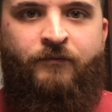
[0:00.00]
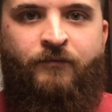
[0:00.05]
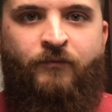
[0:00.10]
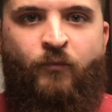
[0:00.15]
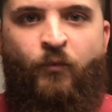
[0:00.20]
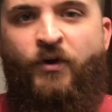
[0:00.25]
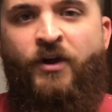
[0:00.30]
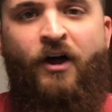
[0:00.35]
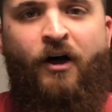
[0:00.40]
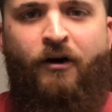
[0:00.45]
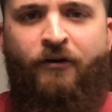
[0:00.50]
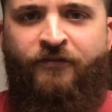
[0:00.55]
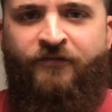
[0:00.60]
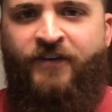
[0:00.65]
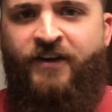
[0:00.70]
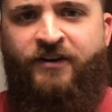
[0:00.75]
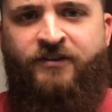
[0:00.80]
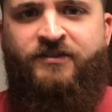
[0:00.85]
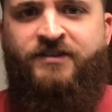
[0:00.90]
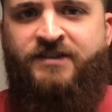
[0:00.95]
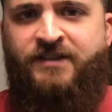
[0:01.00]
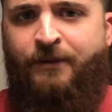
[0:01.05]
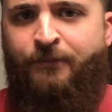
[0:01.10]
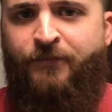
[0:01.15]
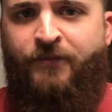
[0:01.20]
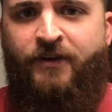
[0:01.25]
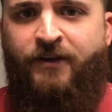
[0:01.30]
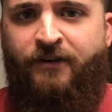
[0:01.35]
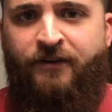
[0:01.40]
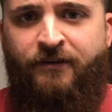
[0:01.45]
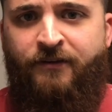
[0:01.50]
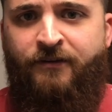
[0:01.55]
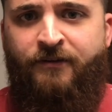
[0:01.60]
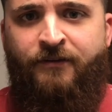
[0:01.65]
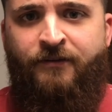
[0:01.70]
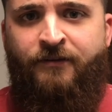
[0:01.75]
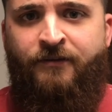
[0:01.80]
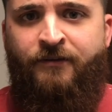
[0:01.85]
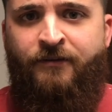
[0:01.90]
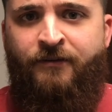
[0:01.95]
We all fear something.
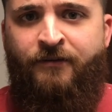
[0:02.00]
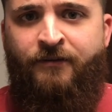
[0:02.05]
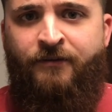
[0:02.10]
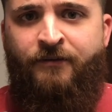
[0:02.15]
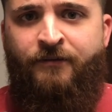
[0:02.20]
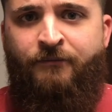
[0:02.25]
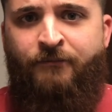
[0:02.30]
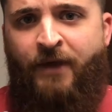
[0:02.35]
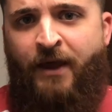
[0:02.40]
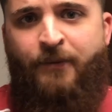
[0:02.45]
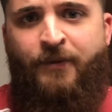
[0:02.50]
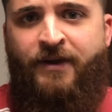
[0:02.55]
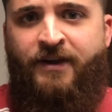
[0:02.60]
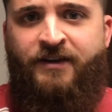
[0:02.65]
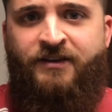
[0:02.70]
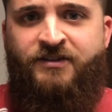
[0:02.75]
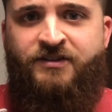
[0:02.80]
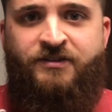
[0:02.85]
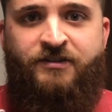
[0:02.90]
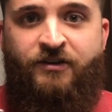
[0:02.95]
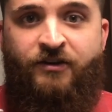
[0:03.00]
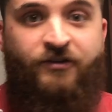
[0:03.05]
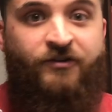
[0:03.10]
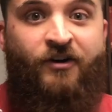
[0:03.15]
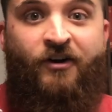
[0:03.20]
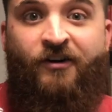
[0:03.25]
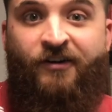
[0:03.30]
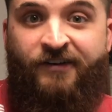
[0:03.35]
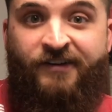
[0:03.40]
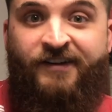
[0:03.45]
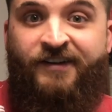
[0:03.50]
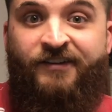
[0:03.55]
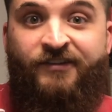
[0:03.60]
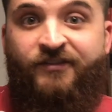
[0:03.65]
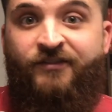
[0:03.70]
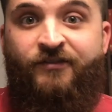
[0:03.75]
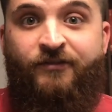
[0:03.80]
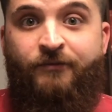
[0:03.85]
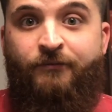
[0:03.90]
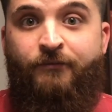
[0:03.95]
Maybe it's darkness,